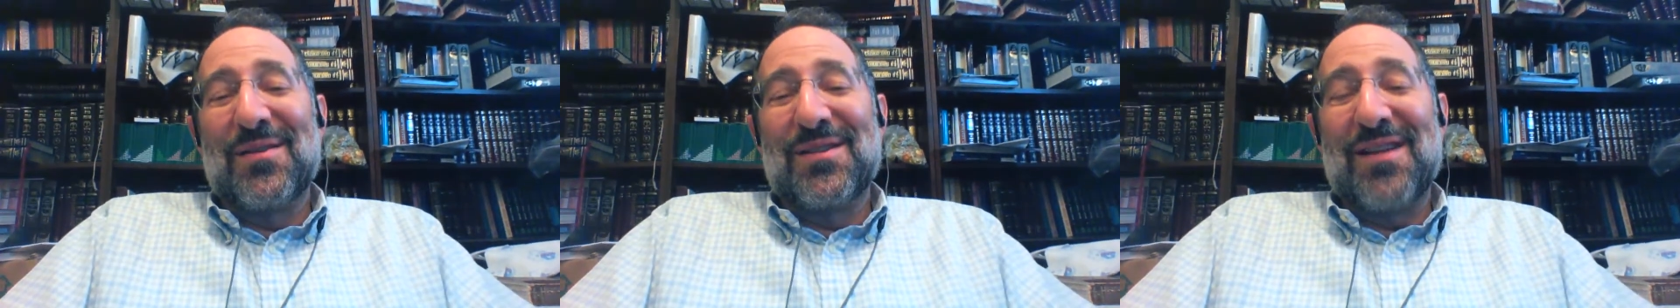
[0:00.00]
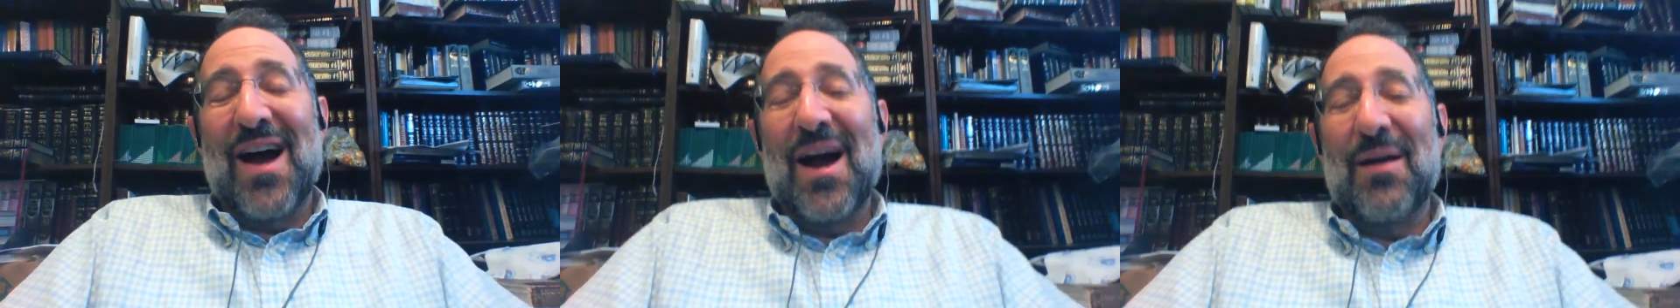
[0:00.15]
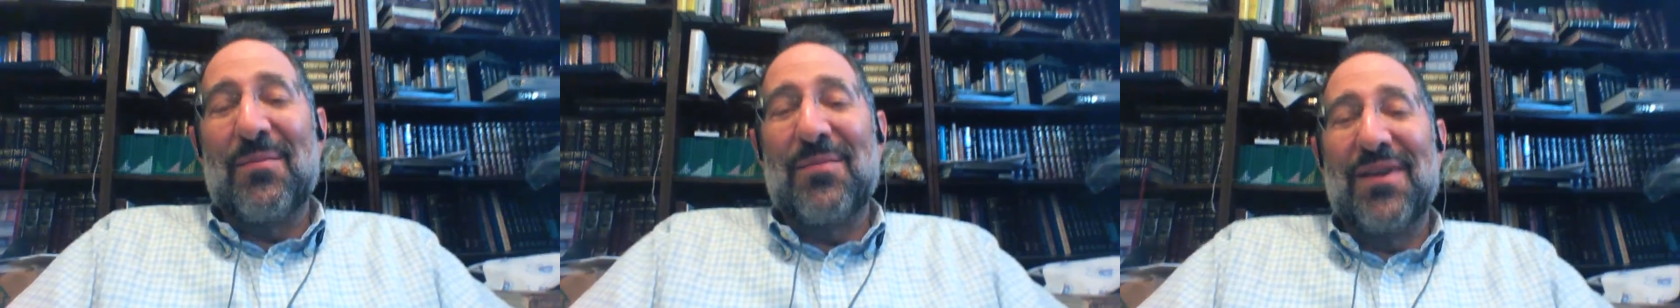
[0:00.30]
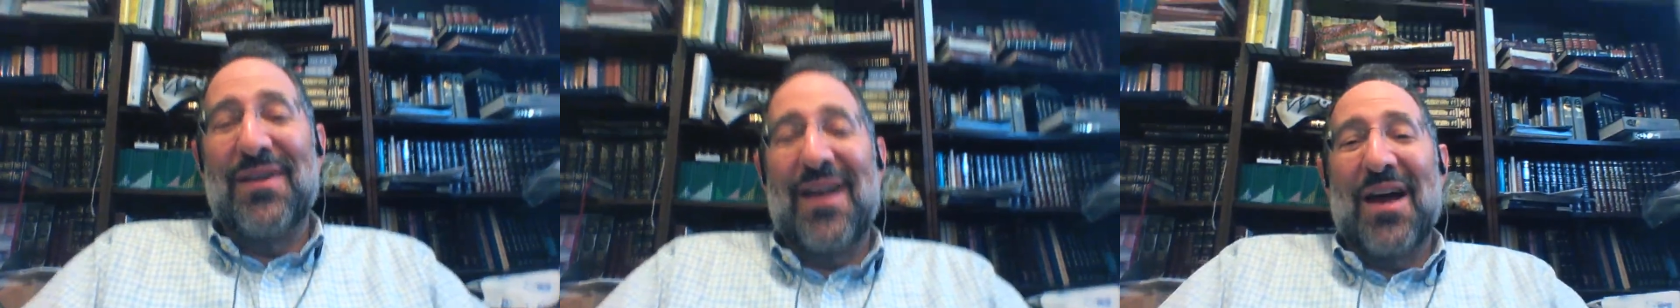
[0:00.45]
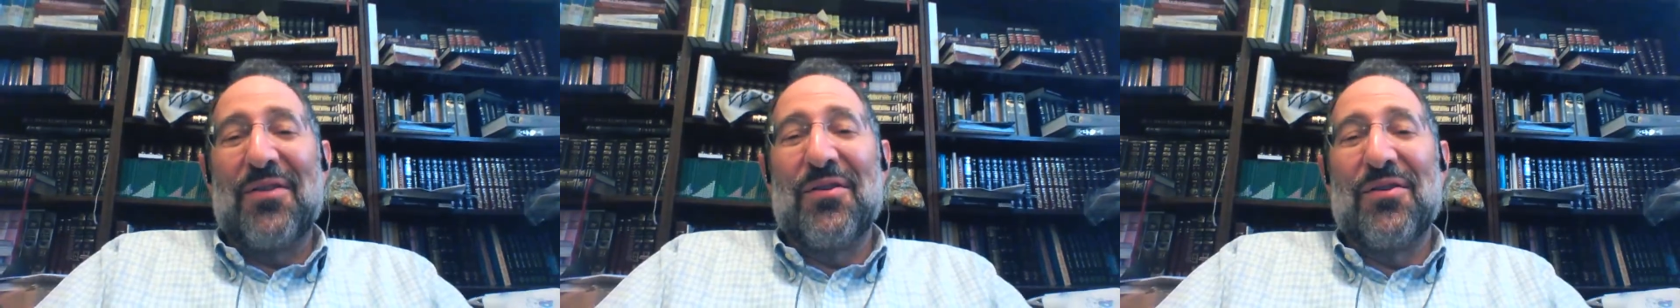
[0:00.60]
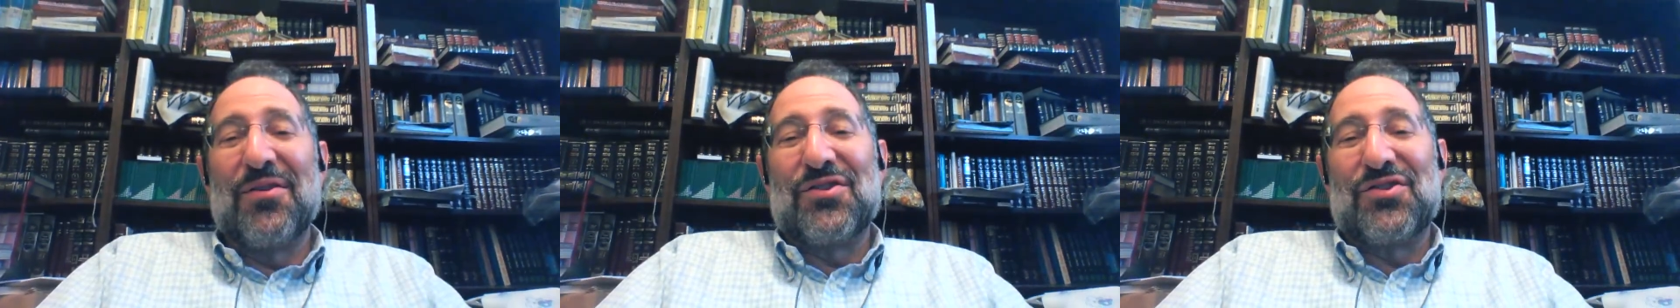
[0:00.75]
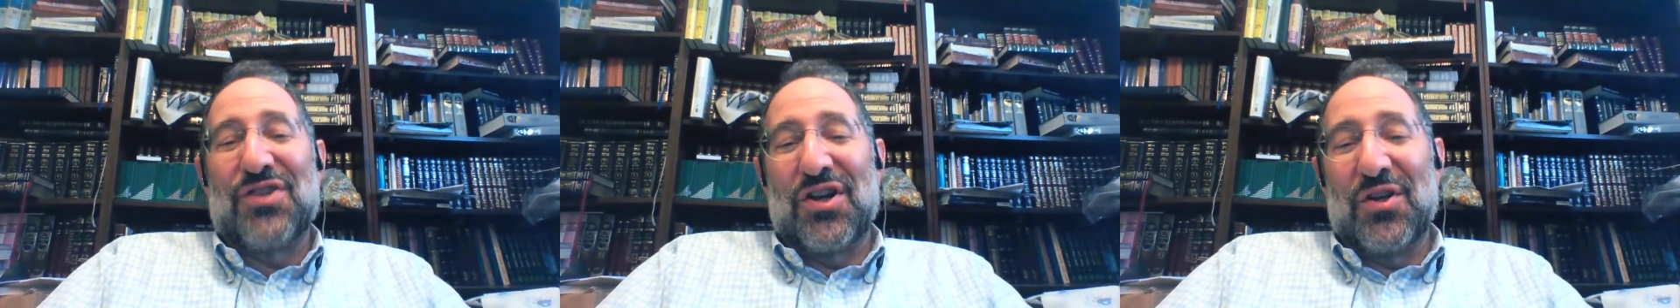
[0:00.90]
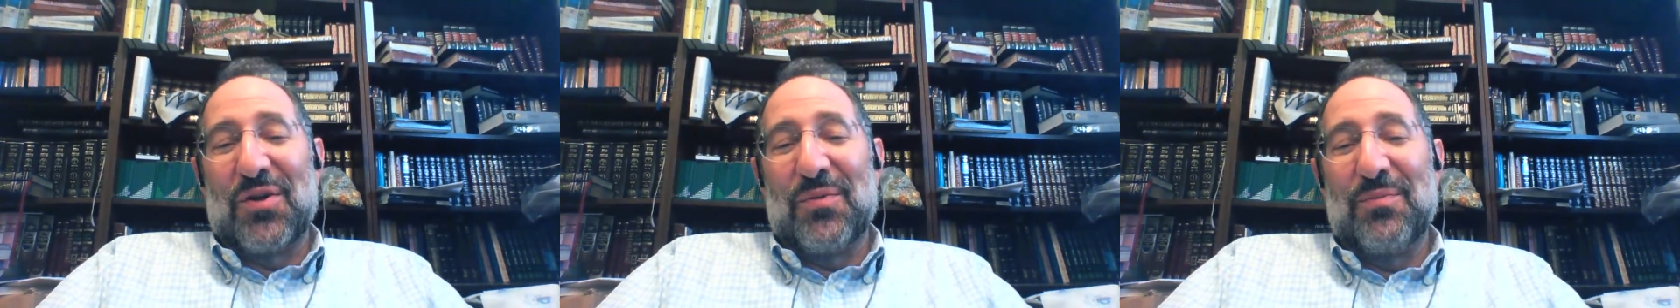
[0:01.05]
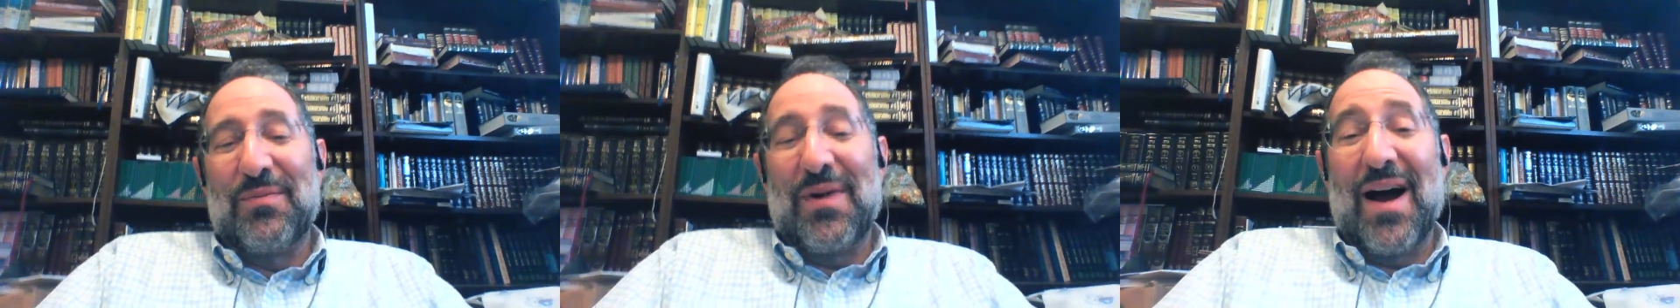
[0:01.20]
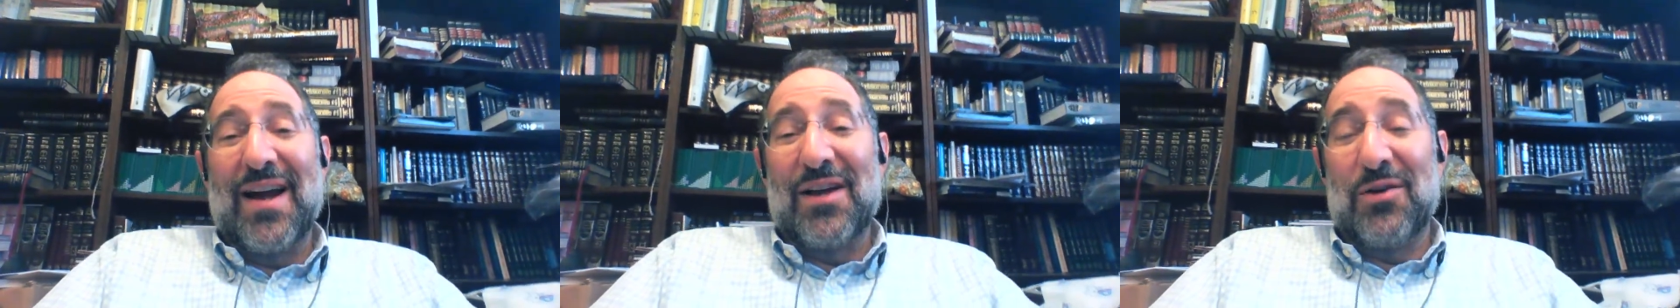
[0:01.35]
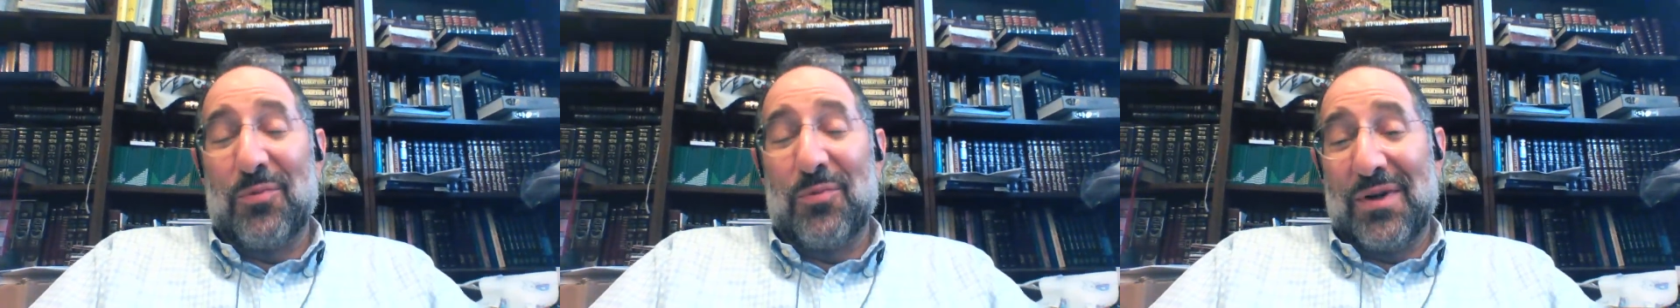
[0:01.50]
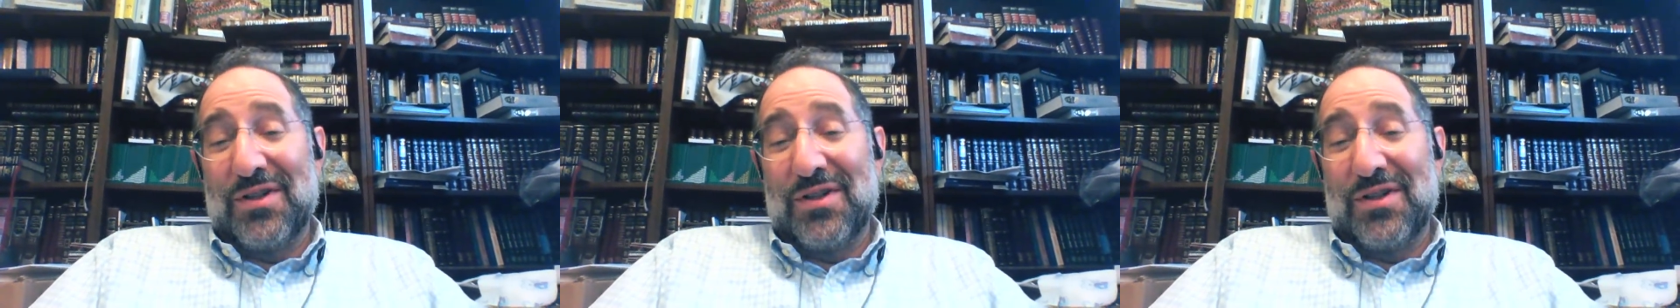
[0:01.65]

time together, Shalom Bayit,